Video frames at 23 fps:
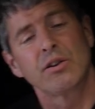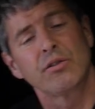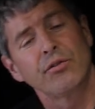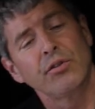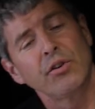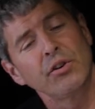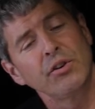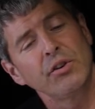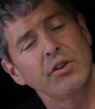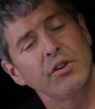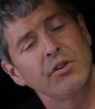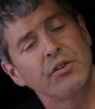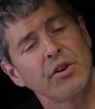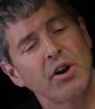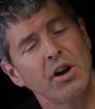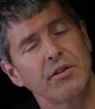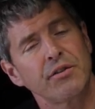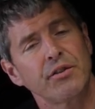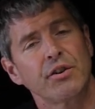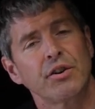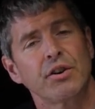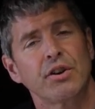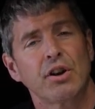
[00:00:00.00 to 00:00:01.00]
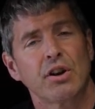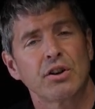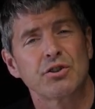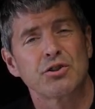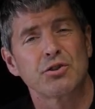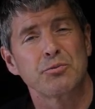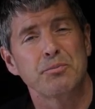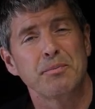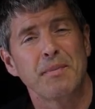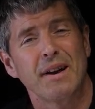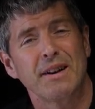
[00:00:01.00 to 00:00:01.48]
Front of the driver, you got
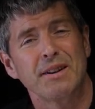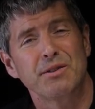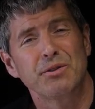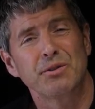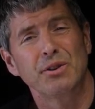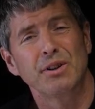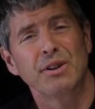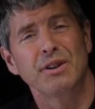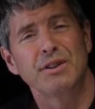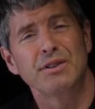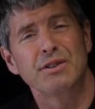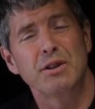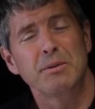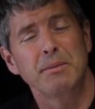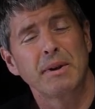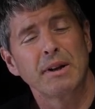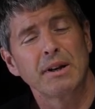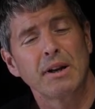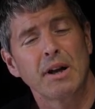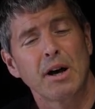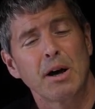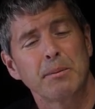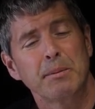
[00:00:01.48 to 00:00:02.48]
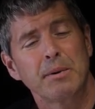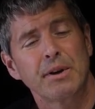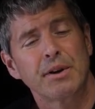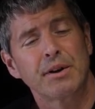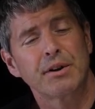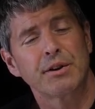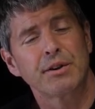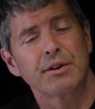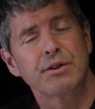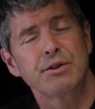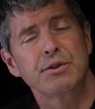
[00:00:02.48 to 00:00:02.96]
your manual dimming knob
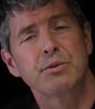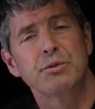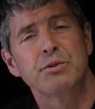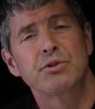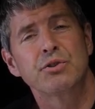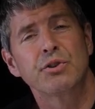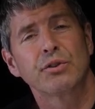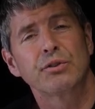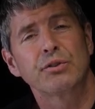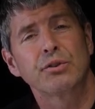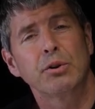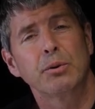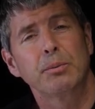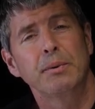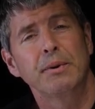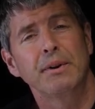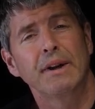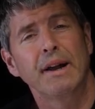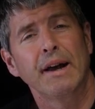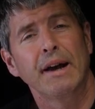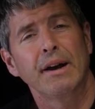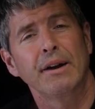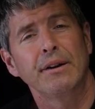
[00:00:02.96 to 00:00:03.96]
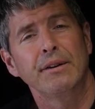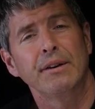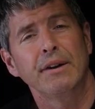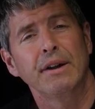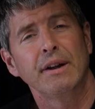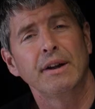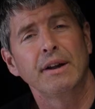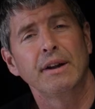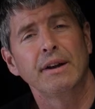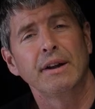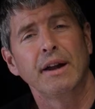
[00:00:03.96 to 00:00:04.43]
here to adjust up and down
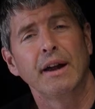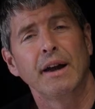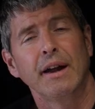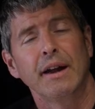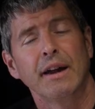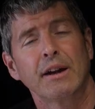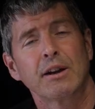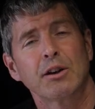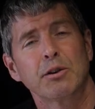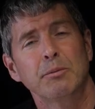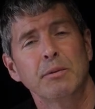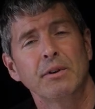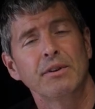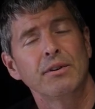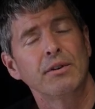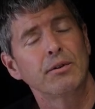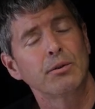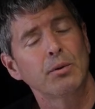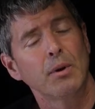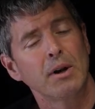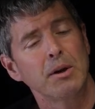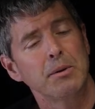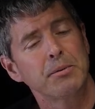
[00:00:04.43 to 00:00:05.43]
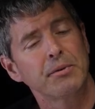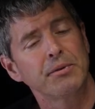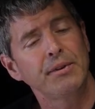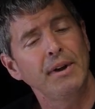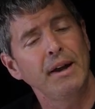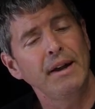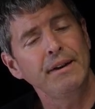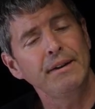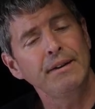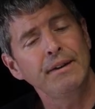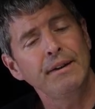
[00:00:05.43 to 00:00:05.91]
in uh, increments of
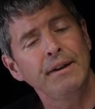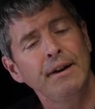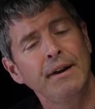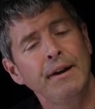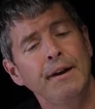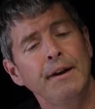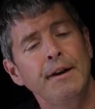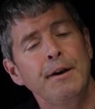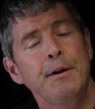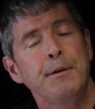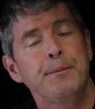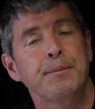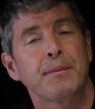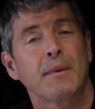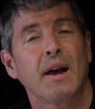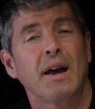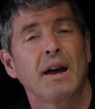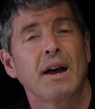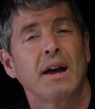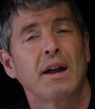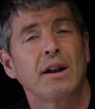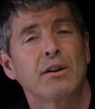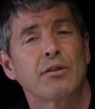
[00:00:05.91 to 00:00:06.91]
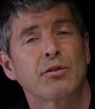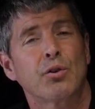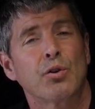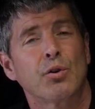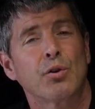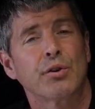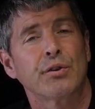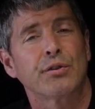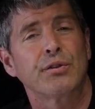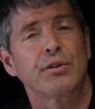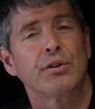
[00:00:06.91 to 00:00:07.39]
20% and of
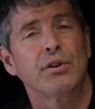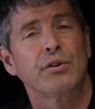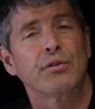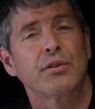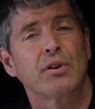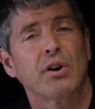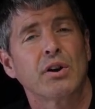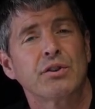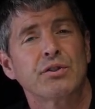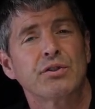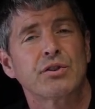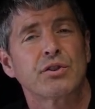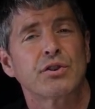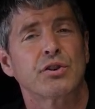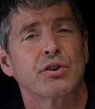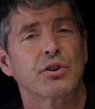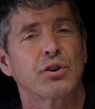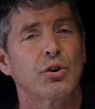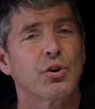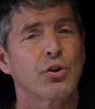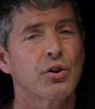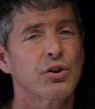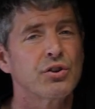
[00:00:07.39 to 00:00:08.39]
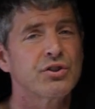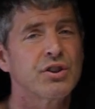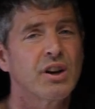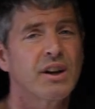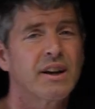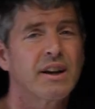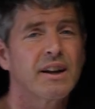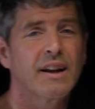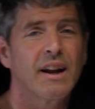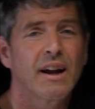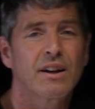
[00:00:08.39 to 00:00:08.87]
course you've got your
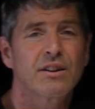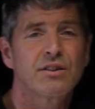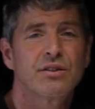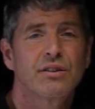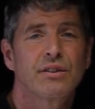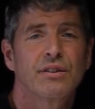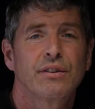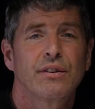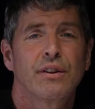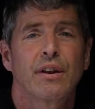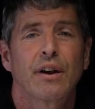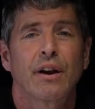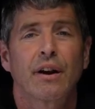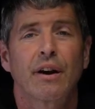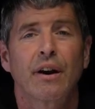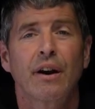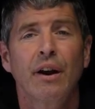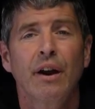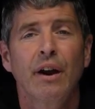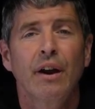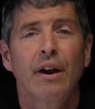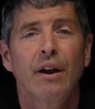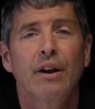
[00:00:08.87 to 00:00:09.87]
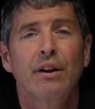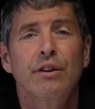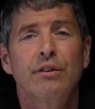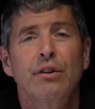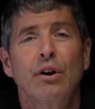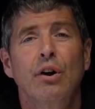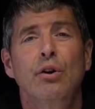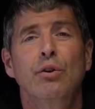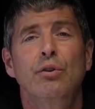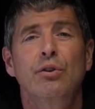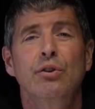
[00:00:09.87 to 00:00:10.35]
ORJ connections there,
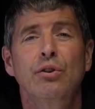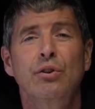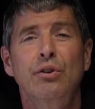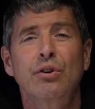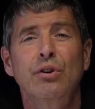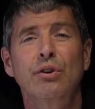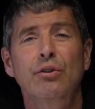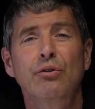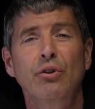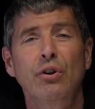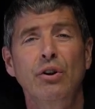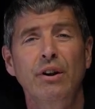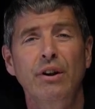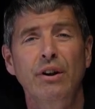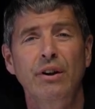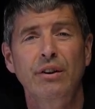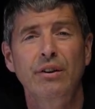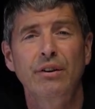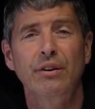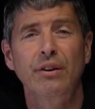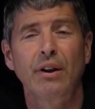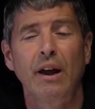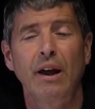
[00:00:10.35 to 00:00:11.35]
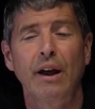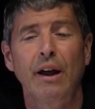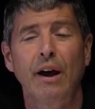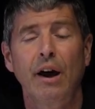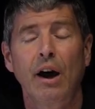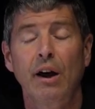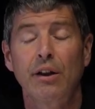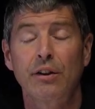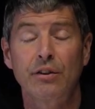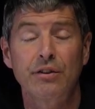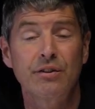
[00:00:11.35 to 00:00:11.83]
so you can run it
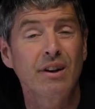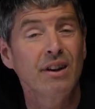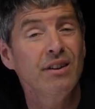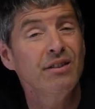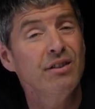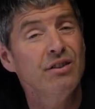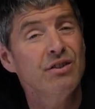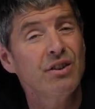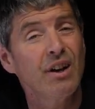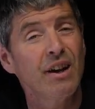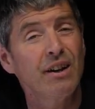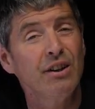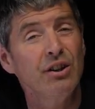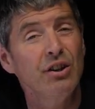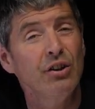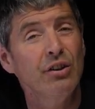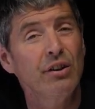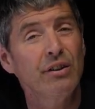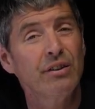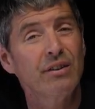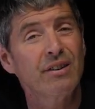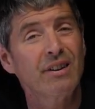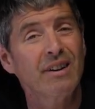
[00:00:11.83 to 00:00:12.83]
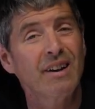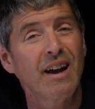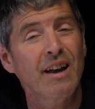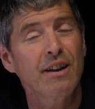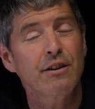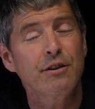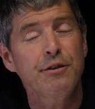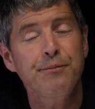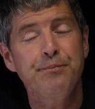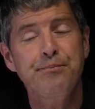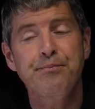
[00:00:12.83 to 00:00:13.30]
uh, either daisy chain units
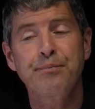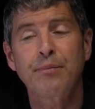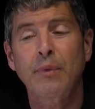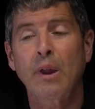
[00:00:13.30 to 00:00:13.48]
together